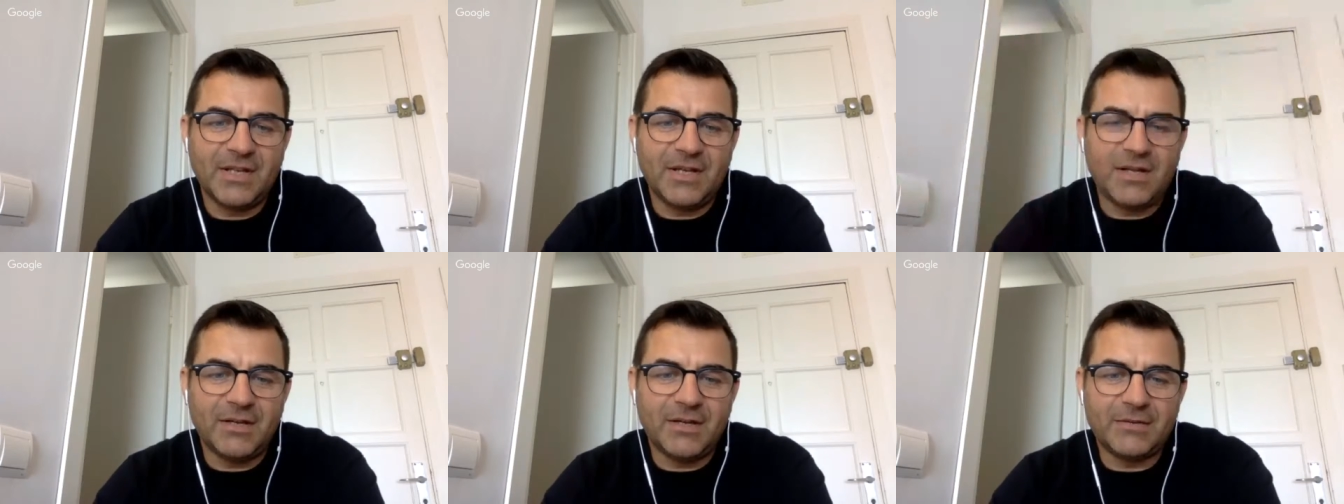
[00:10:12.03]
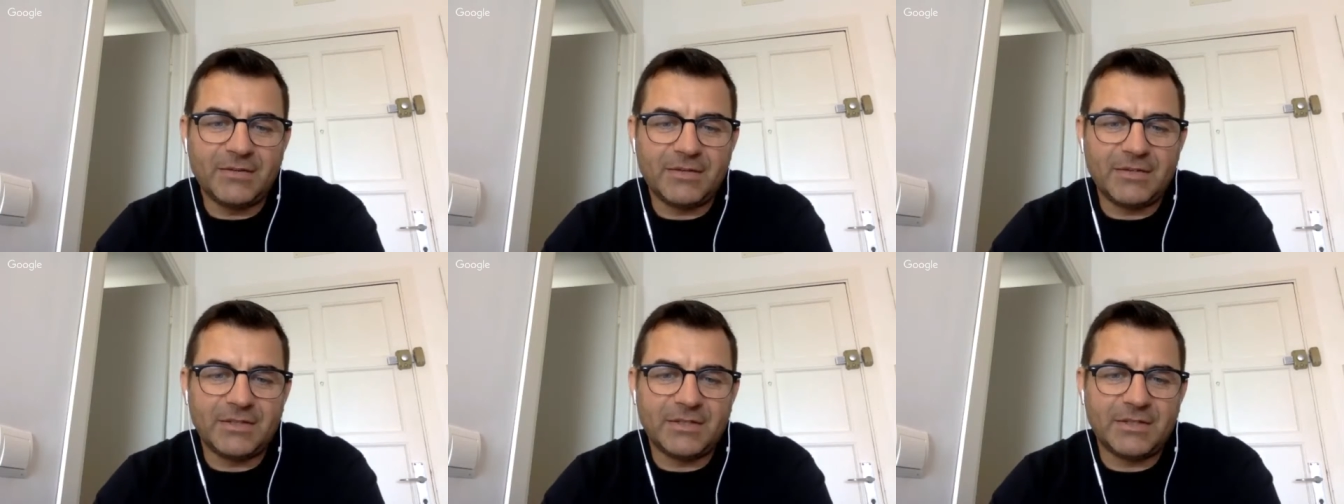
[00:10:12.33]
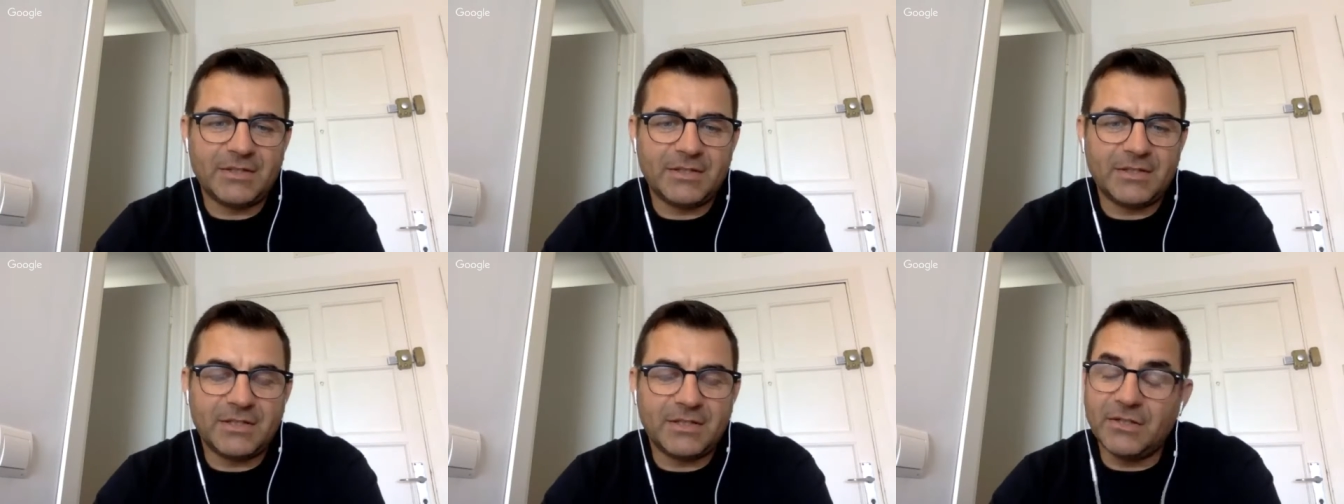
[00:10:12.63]
agree? Um
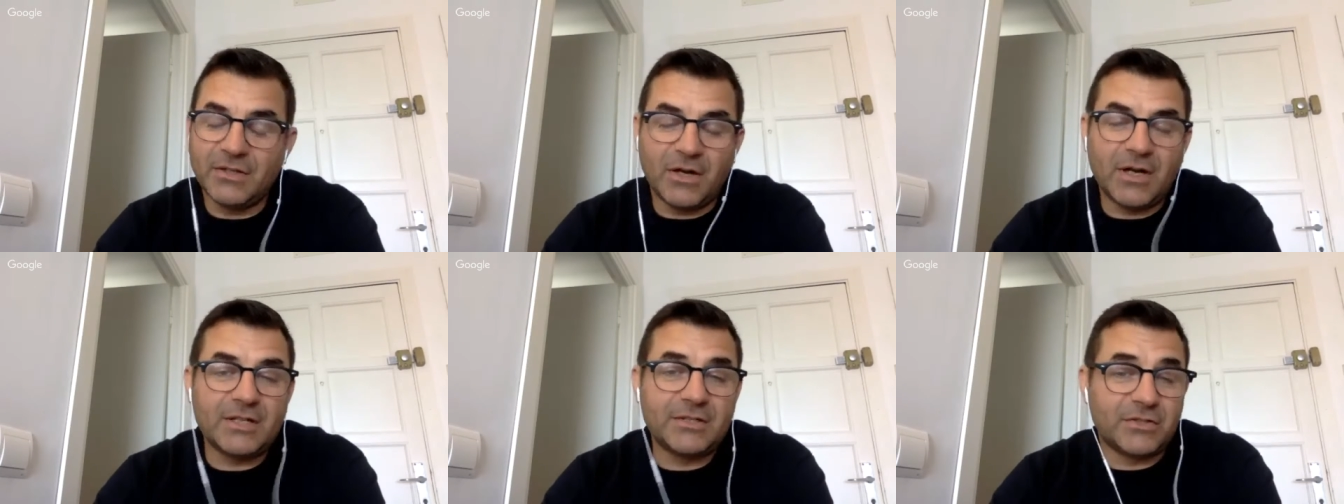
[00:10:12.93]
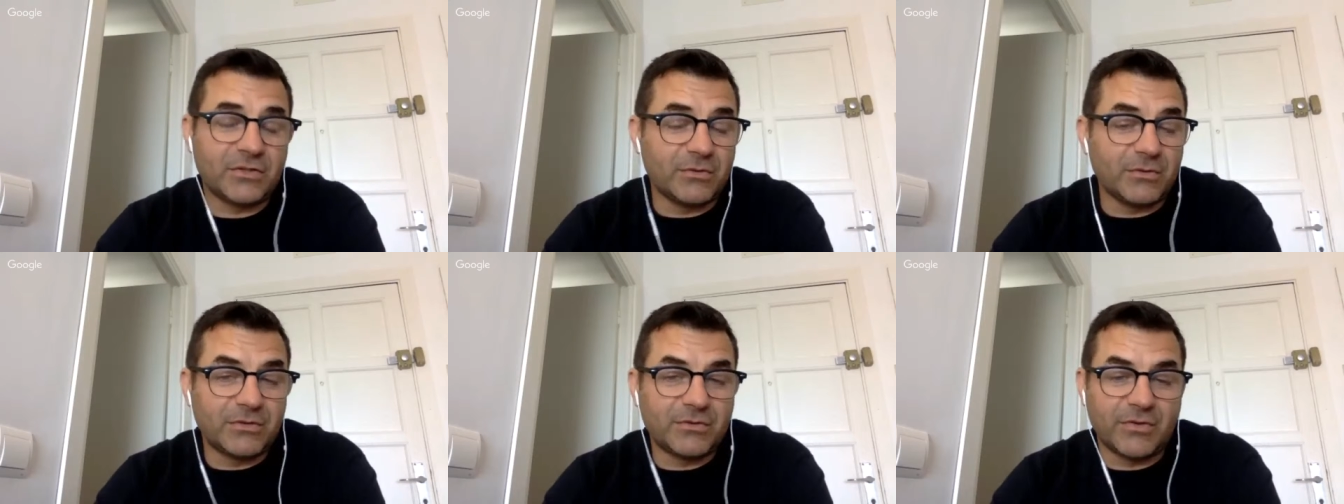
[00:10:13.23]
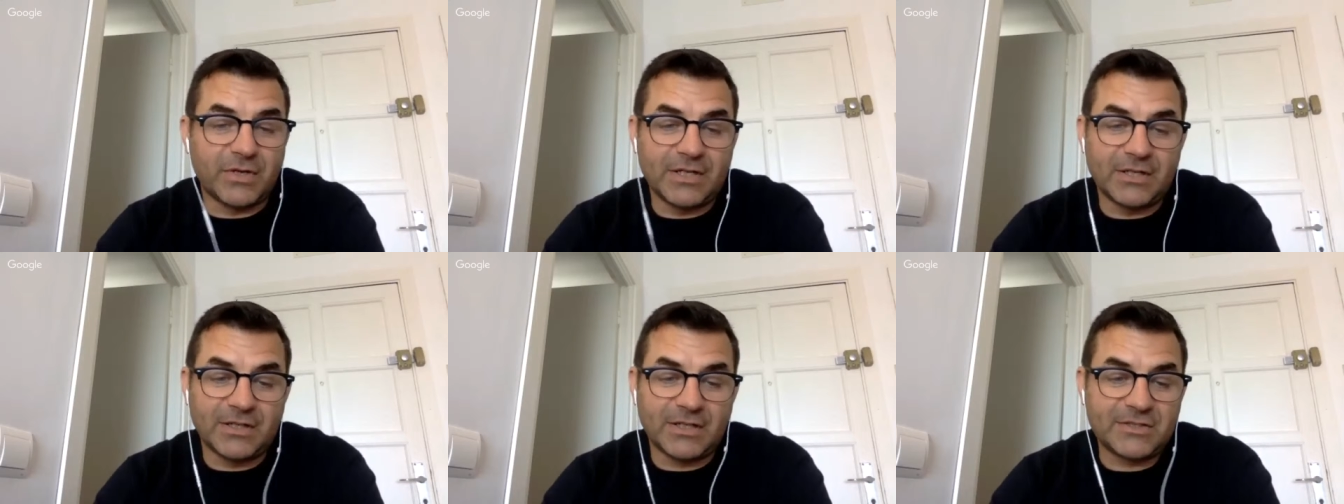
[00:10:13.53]
no, I do
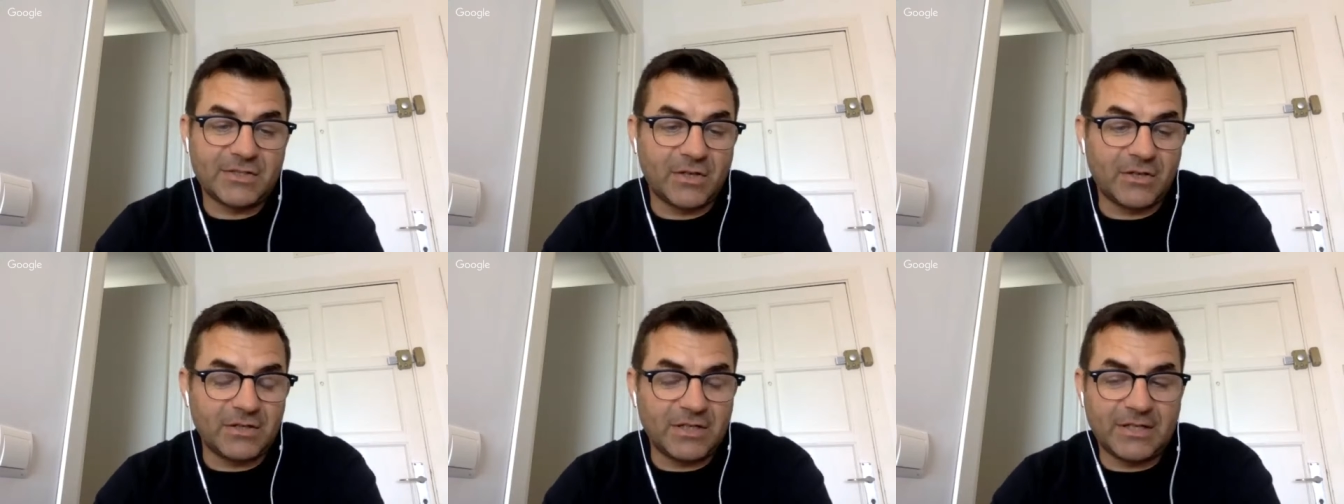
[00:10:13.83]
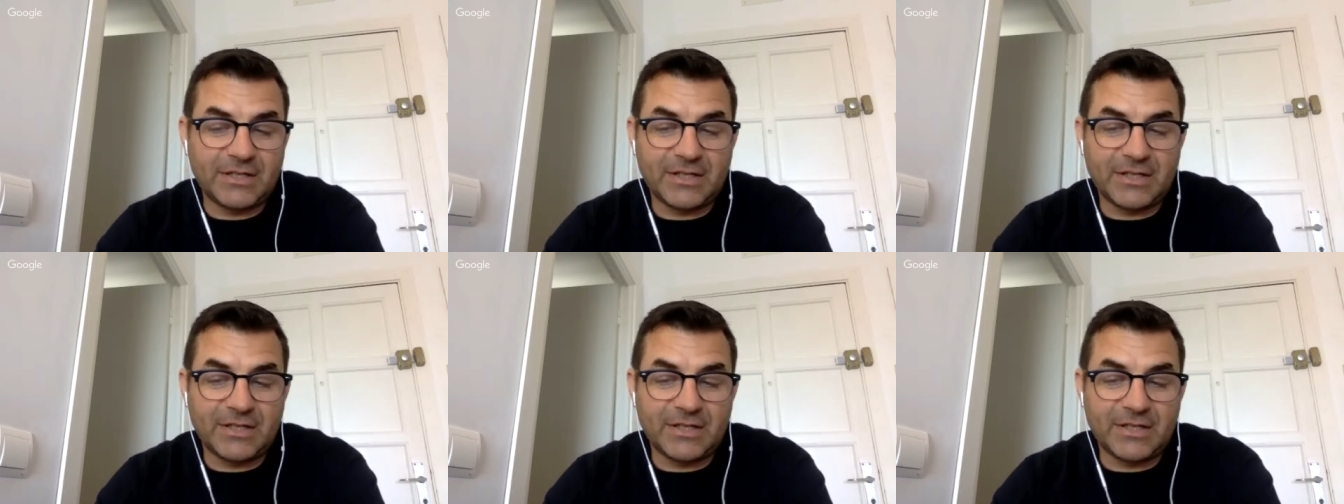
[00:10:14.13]
agree, and I totally.